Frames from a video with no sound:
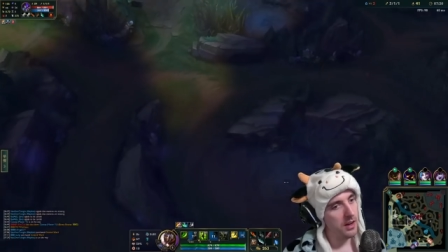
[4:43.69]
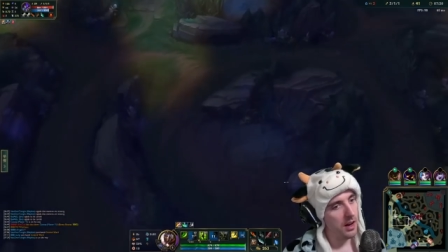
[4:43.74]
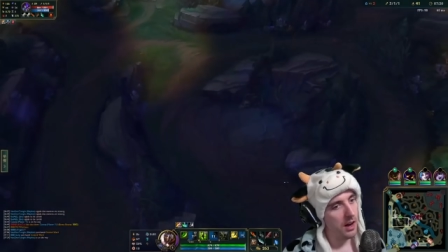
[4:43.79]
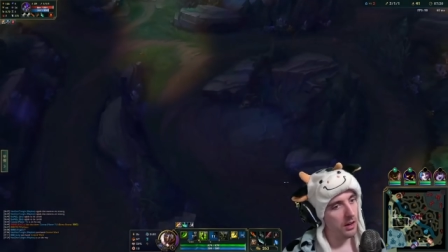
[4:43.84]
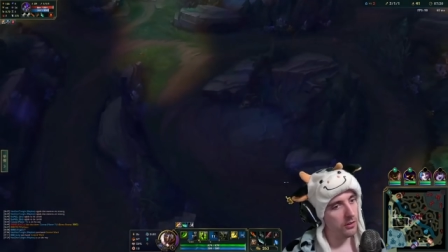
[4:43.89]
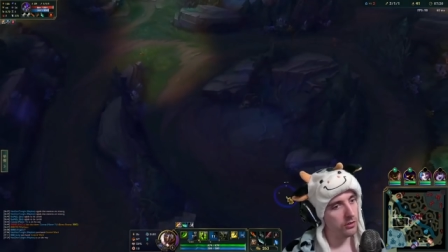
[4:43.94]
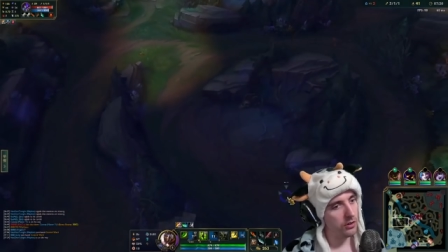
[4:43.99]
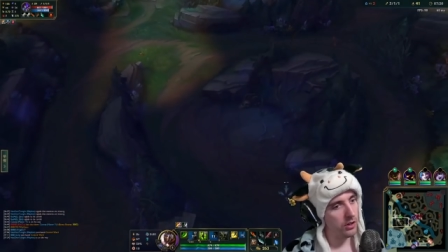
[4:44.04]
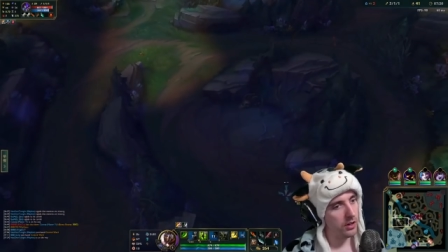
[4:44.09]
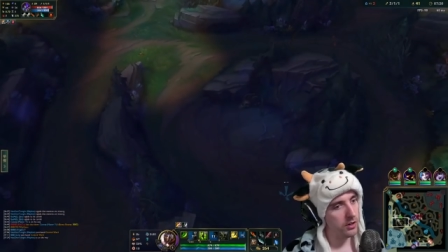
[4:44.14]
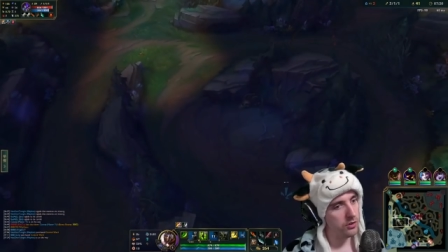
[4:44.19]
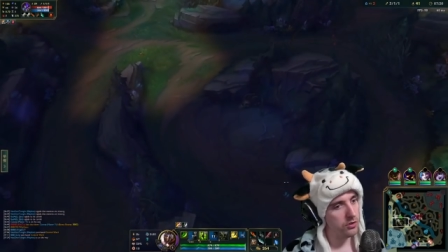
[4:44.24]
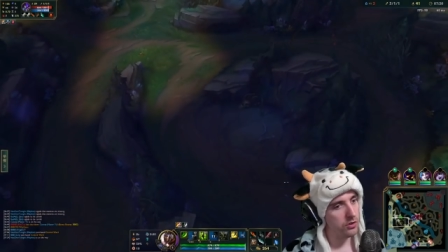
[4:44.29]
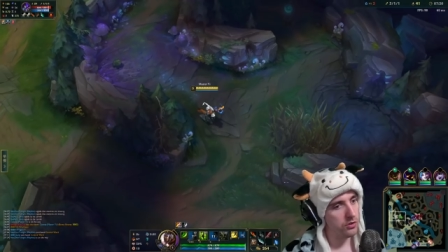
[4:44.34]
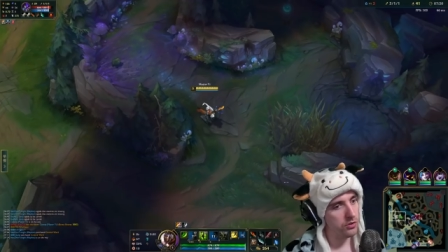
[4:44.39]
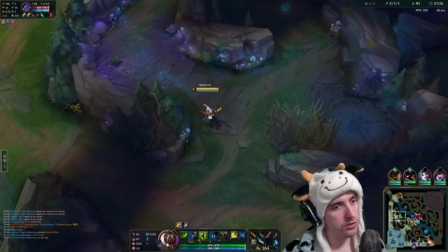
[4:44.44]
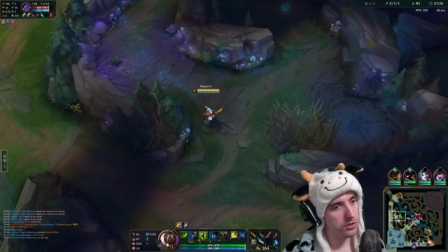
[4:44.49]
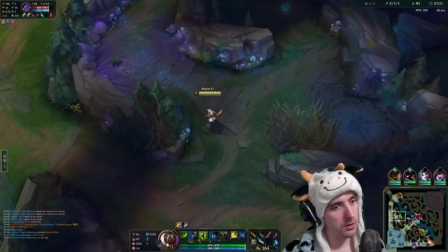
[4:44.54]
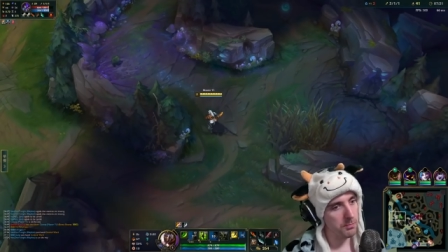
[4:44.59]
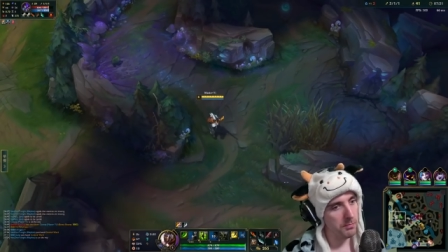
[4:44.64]
I was going to
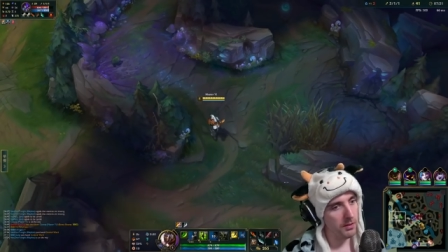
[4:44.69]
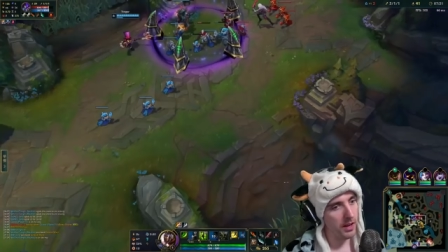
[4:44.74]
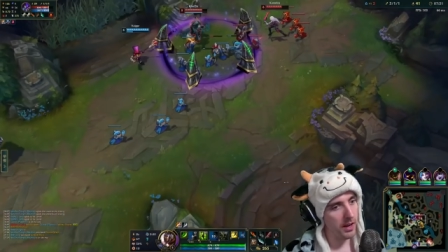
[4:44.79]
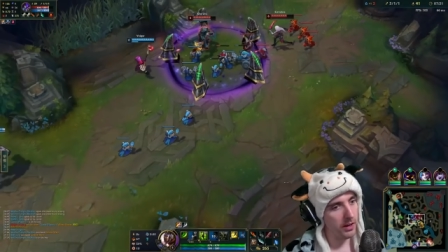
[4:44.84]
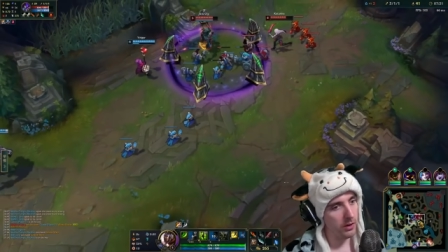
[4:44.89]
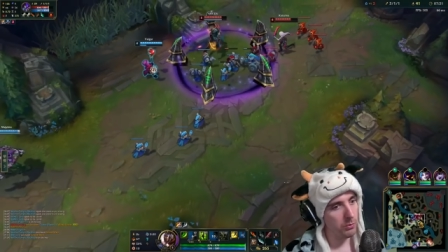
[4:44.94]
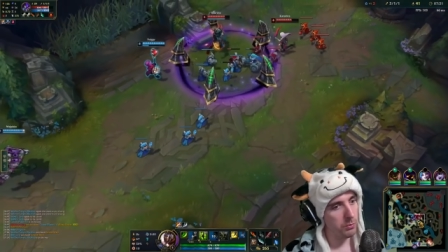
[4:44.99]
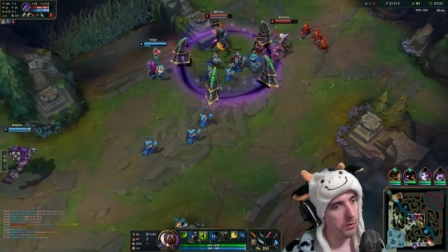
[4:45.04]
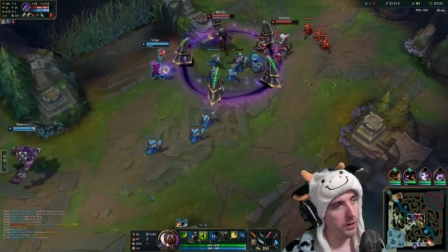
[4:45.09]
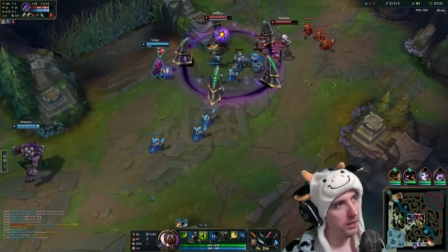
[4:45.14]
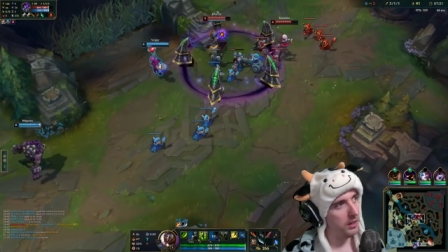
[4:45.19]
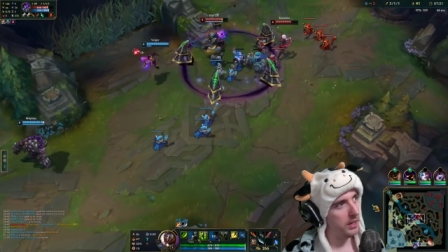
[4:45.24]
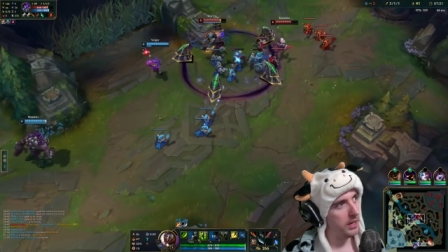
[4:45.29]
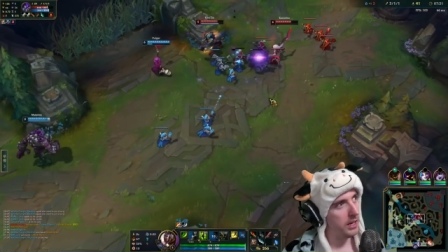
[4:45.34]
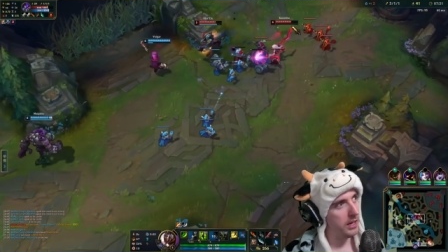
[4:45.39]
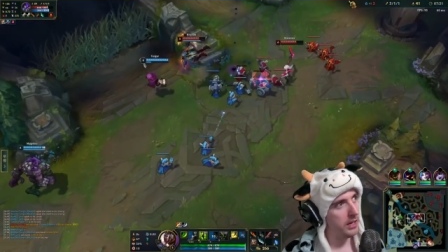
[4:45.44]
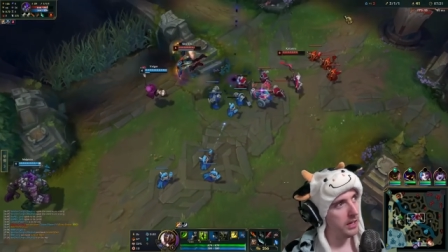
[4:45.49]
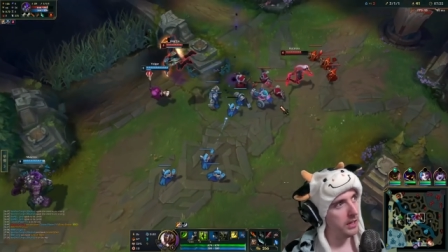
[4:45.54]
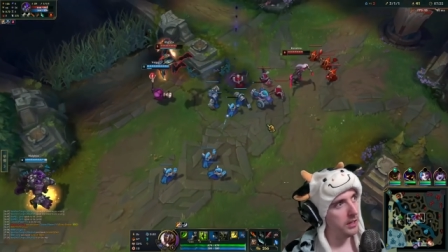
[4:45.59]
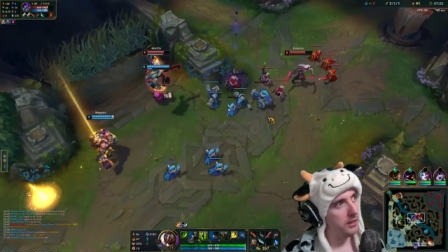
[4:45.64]
do some, like,
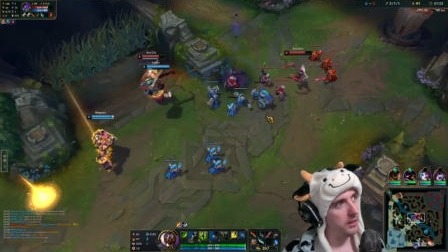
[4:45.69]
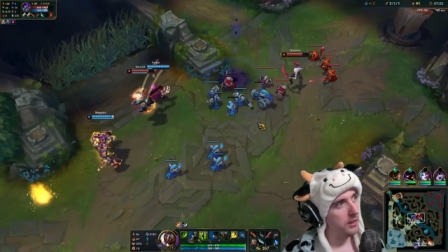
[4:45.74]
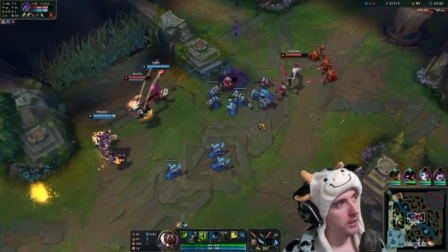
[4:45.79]
really,